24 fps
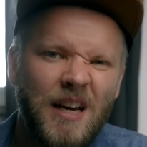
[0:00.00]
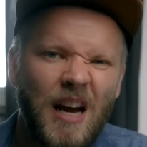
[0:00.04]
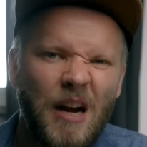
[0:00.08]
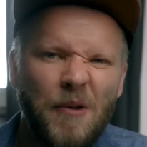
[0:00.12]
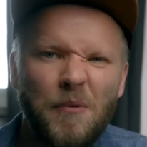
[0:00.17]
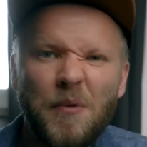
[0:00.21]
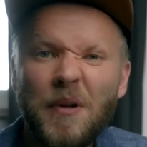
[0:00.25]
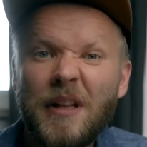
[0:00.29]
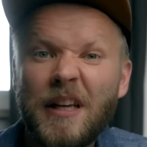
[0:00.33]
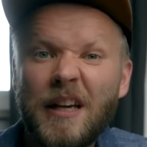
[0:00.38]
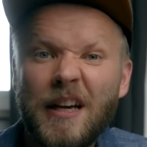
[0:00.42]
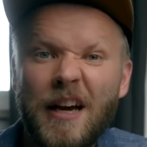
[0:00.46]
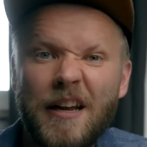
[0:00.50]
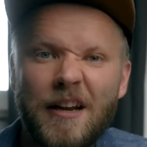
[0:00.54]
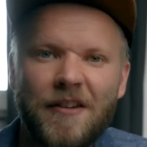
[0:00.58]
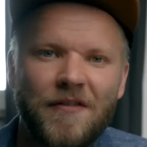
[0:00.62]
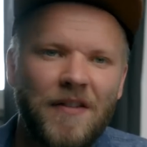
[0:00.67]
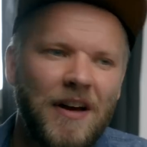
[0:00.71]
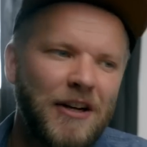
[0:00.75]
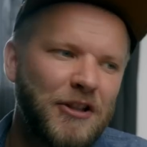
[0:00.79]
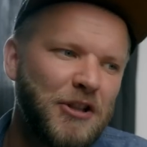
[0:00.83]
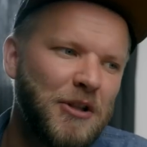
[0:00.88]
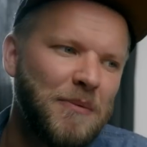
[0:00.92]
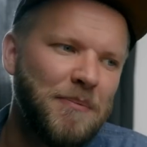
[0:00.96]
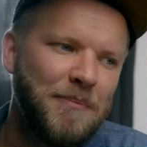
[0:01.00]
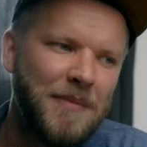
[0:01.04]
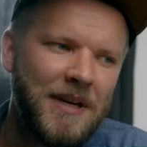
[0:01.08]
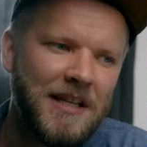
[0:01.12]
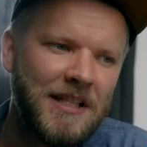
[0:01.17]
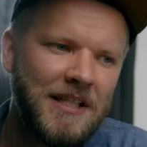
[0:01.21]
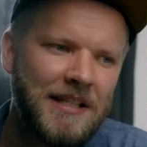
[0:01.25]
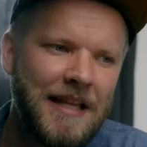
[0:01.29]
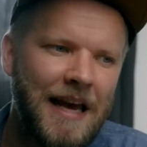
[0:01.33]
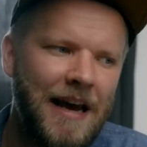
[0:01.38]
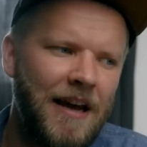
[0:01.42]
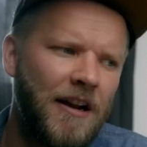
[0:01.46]
I really kind of actually
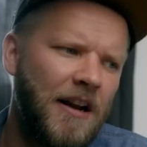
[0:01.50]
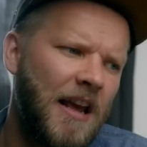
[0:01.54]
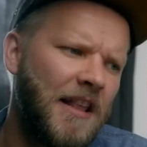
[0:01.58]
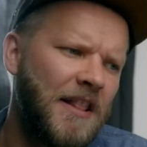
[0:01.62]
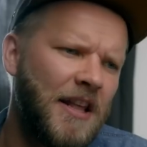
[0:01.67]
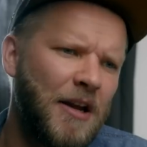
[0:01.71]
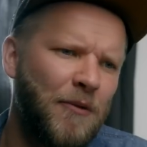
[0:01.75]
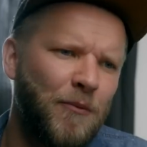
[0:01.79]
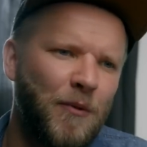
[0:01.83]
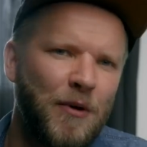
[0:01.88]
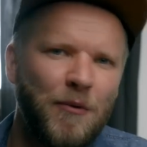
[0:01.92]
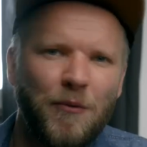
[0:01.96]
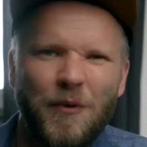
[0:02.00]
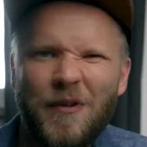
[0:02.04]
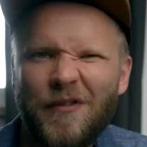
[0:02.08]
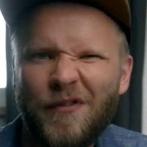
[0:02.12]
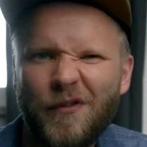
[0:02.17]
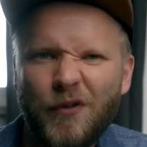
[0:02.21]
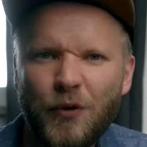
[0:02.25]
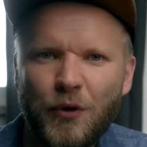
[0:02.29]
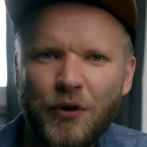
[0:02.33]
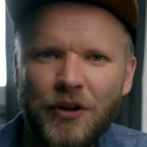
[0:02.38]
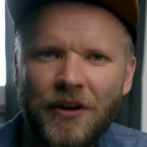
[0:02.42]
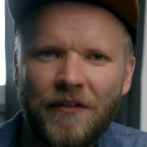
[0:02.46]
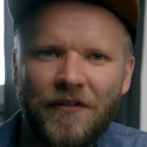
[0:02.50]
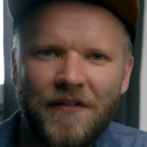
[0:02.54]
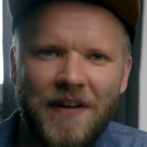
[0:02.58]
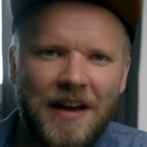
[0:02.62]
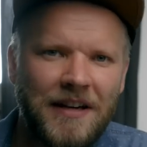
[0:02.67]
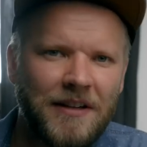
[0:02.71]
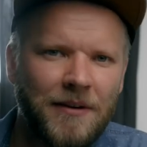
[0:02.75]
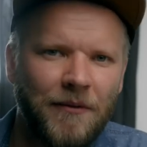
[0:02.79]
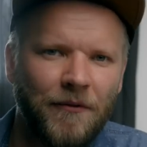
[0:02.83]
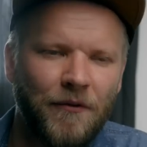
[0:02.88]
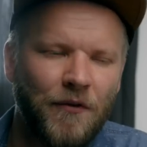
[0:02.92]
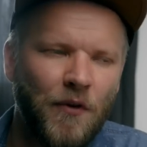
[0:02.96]
missed that, and then when we flew the
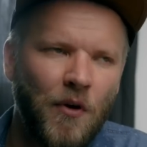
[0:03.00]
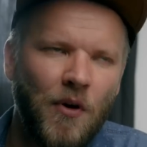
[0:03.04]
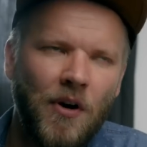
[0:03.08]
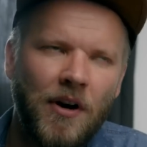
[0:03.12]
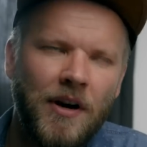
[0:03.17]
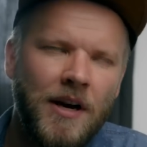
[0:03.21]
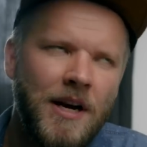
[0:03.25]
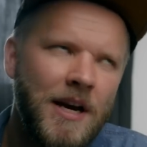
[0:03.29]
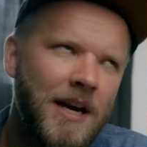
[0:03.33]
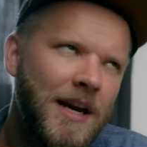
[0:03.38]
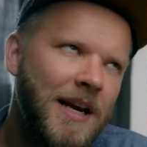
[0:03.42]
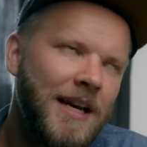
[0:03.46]
Phantom 4,